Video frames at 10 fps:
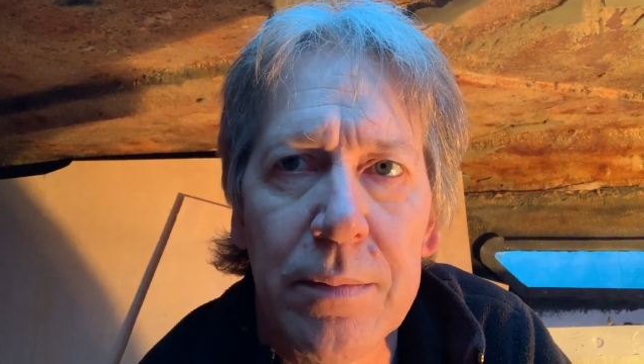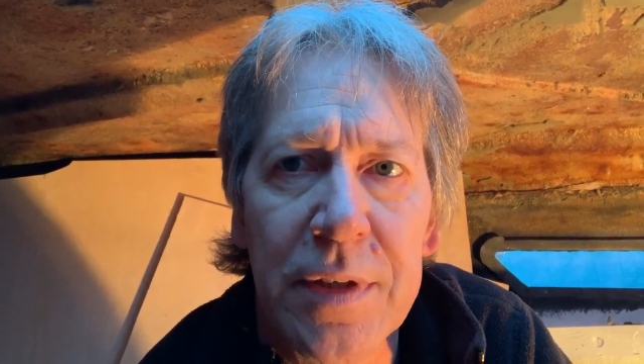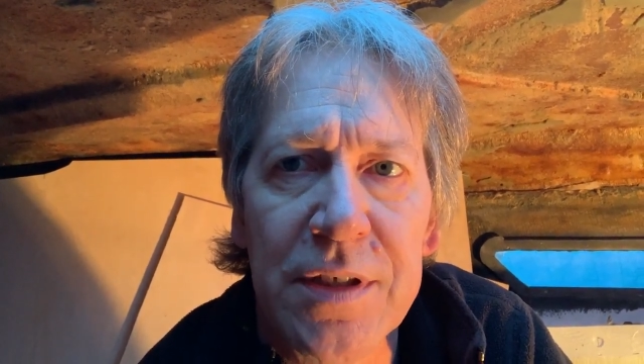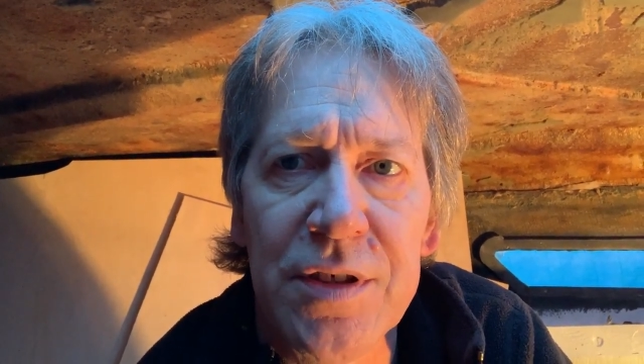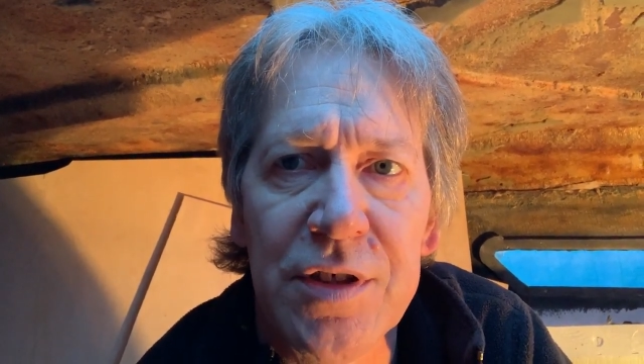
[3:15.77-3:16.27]

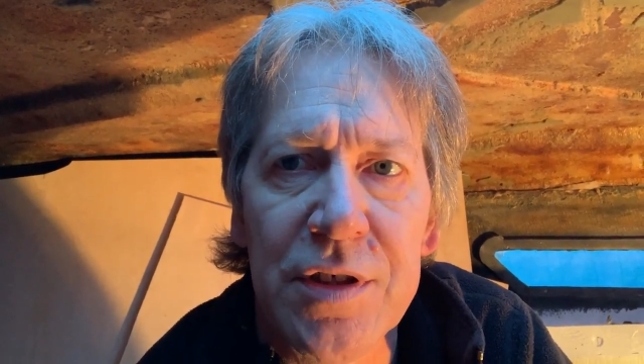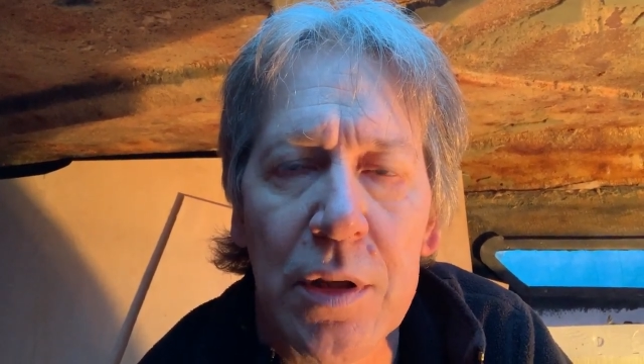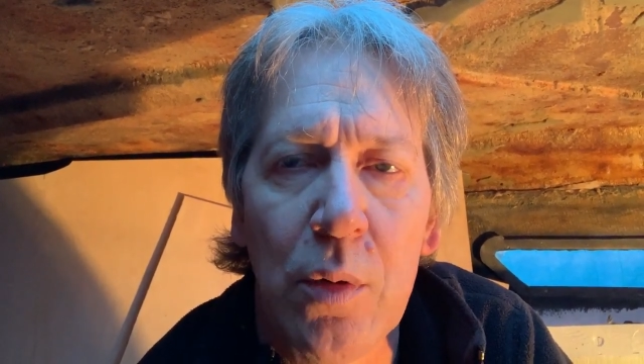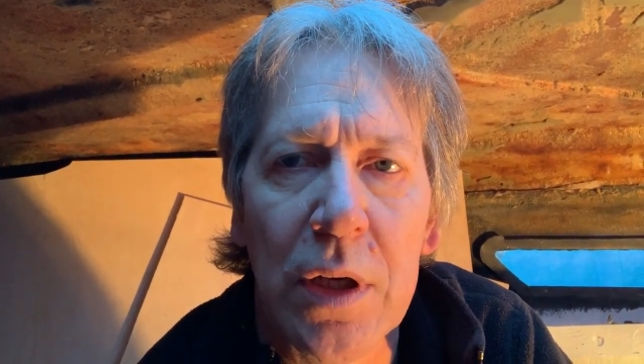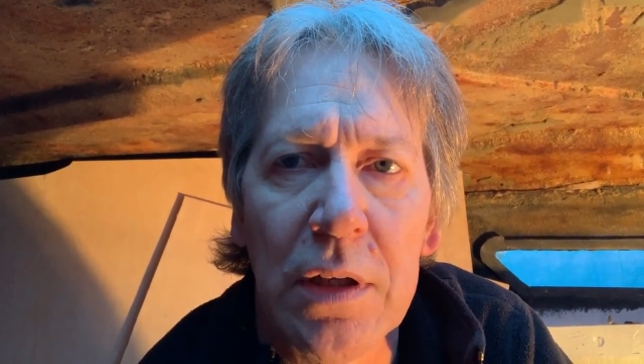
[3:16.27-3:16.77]
This is just a
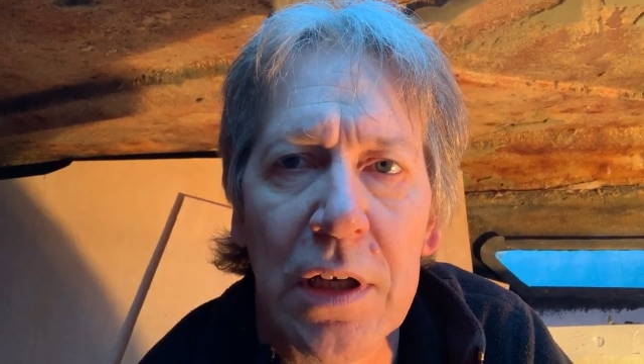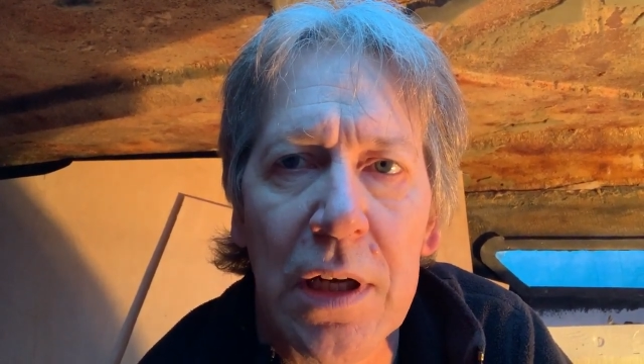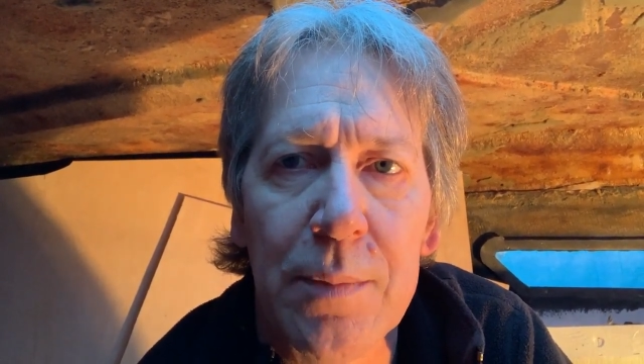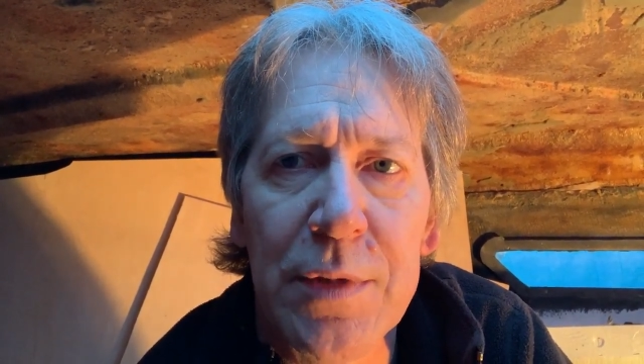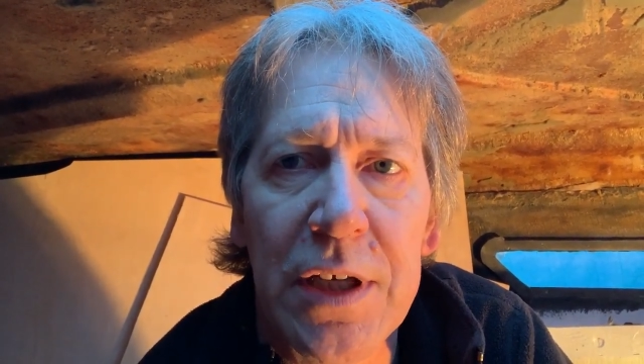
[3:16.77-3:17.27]
quick little
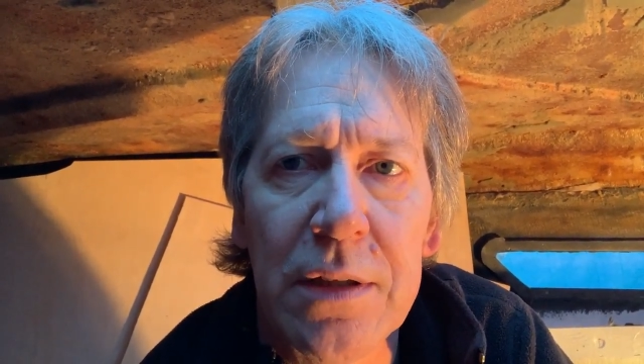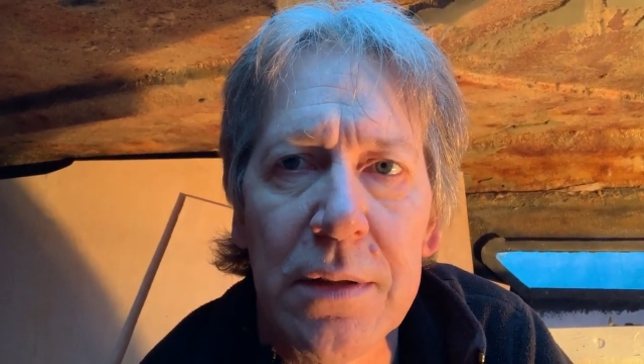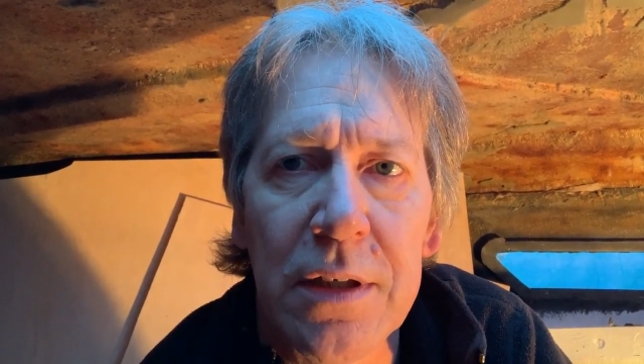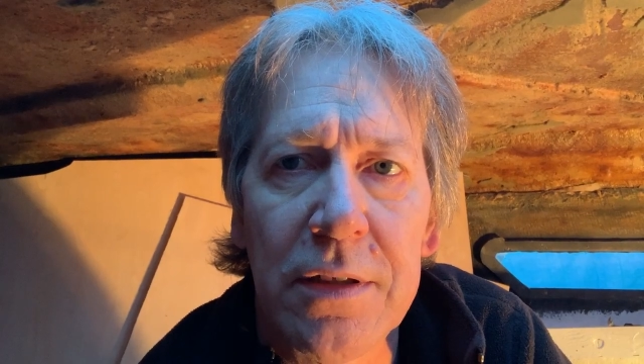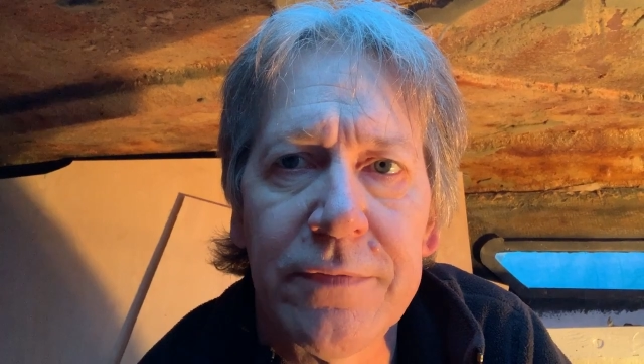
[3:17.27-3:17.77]
update
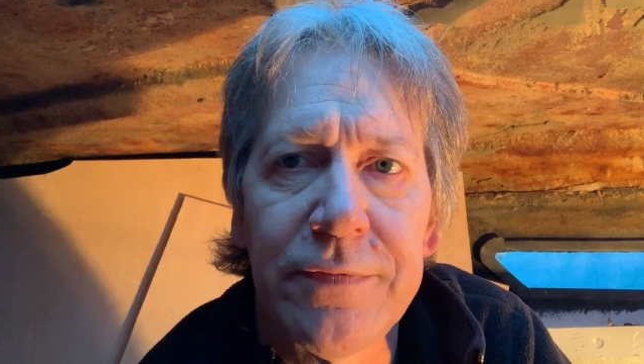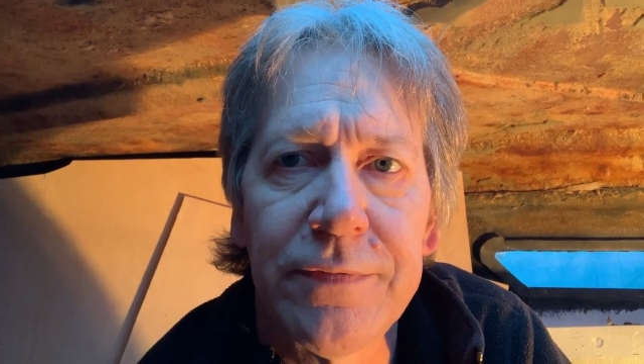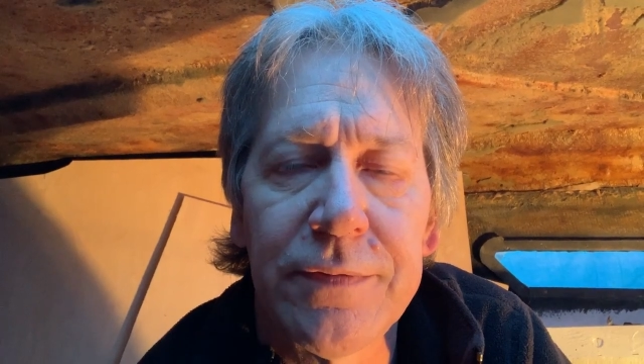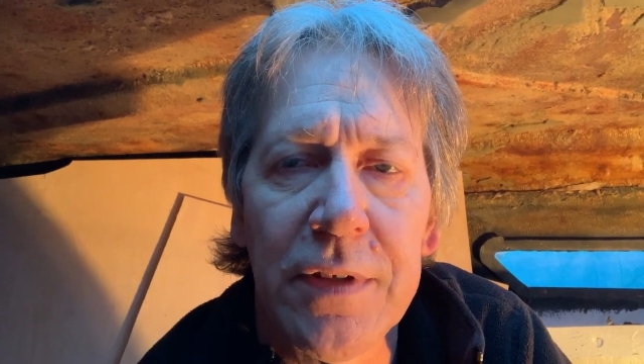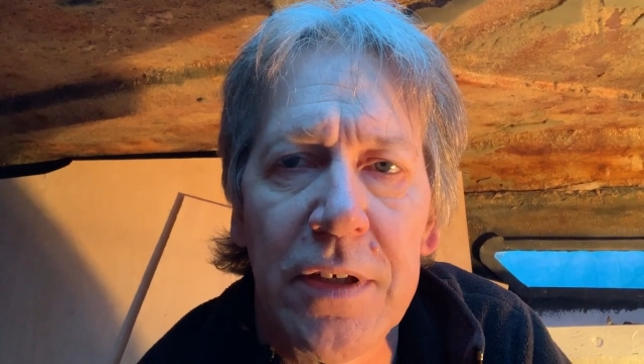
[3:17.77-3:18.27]

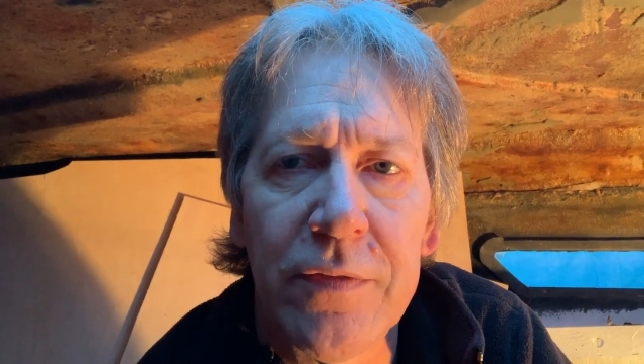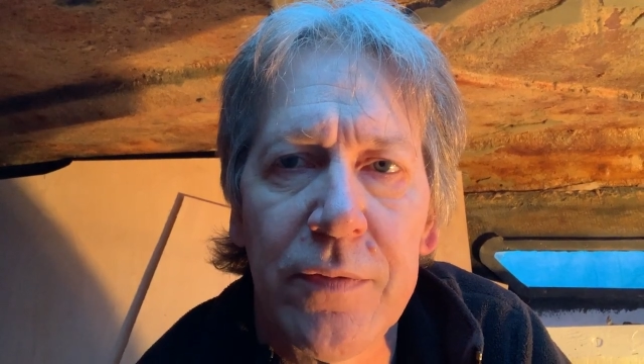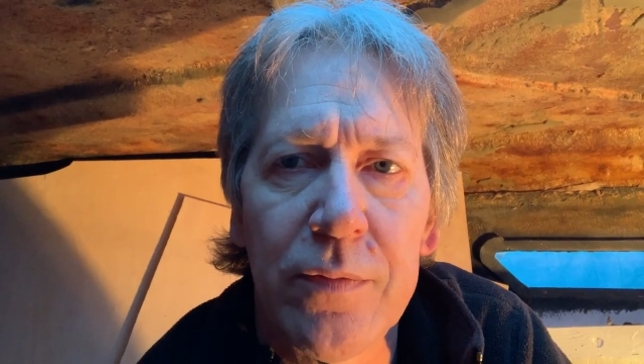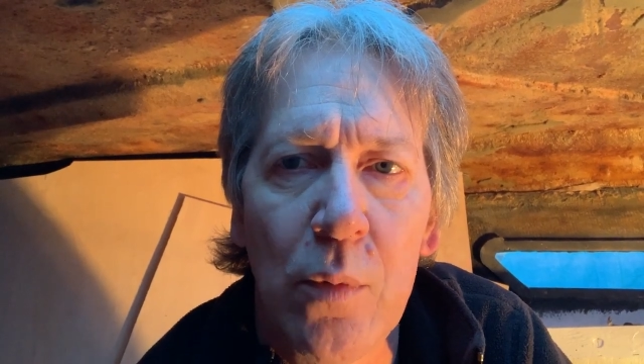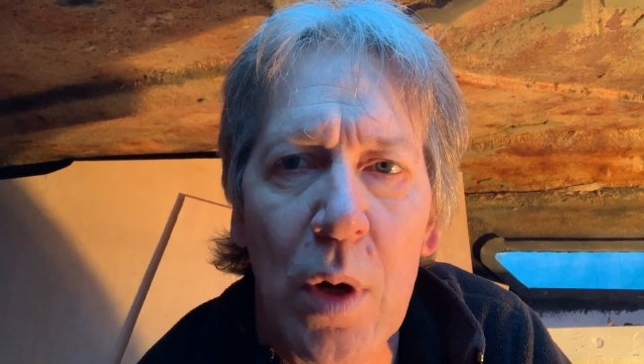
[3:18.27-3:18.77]

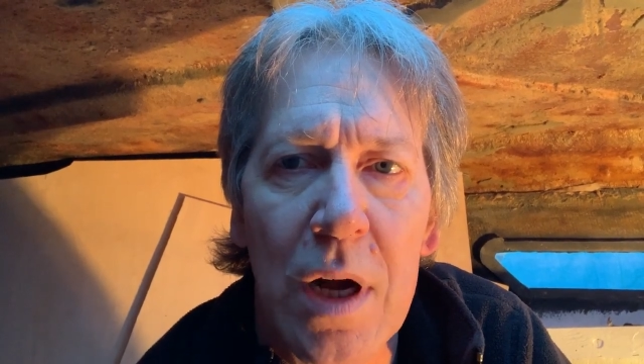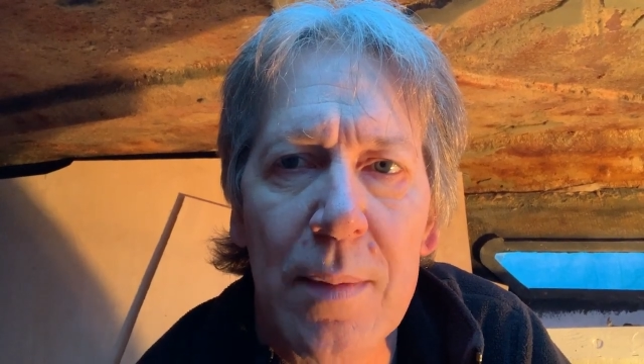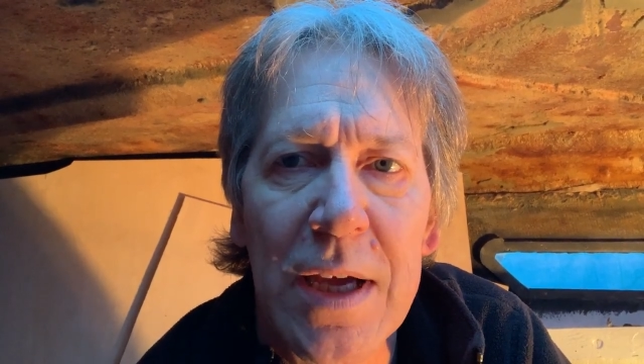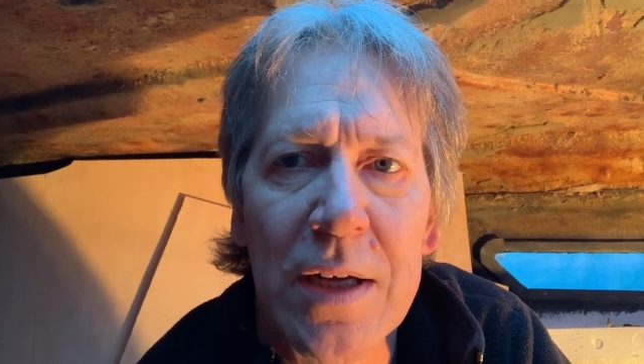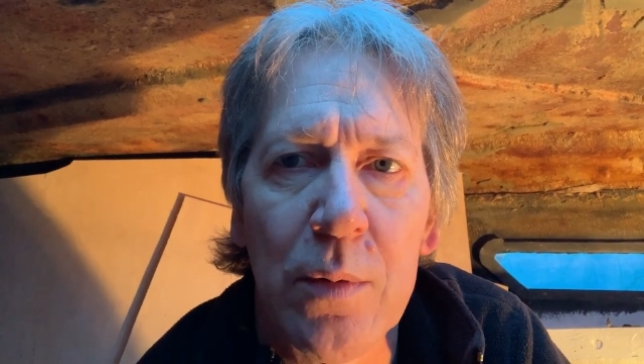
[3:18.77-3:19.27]
of where
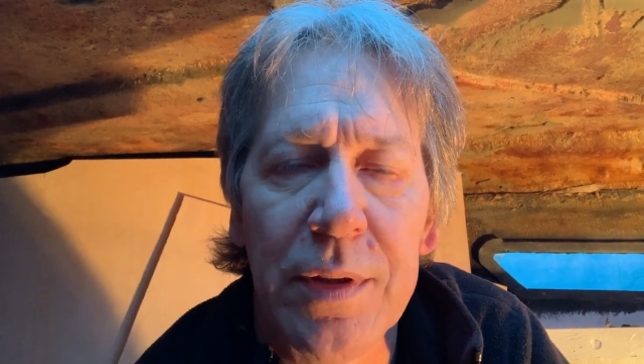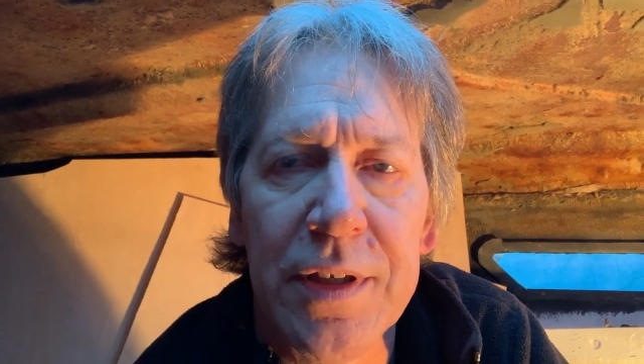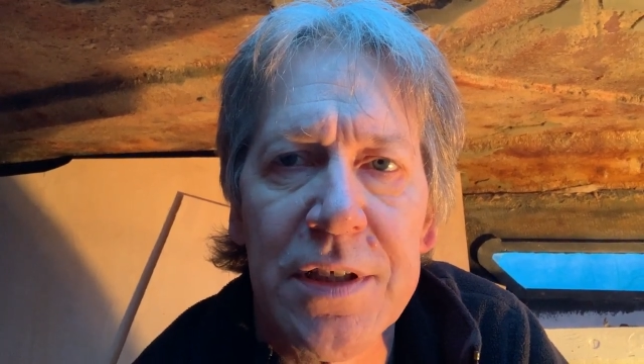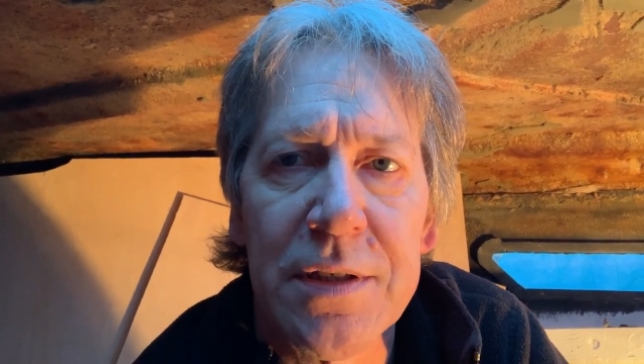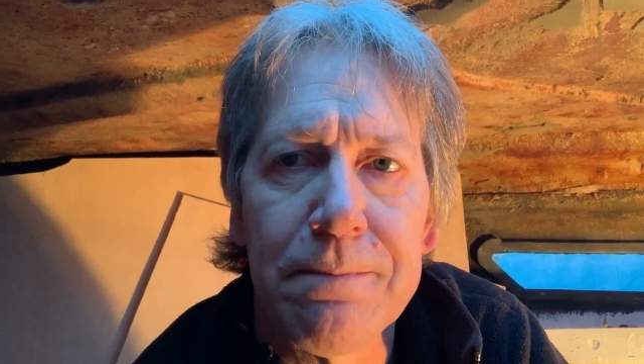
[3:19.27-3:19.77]
I'm at with
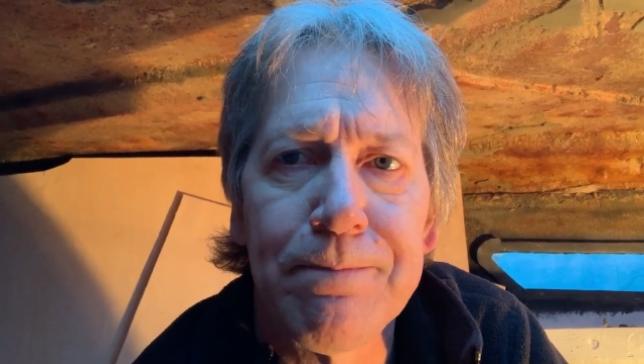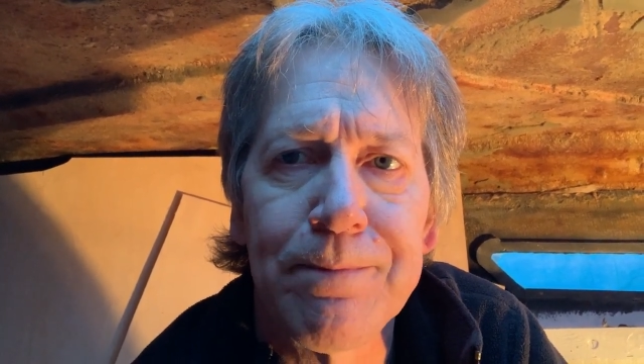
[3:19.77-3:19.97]
this.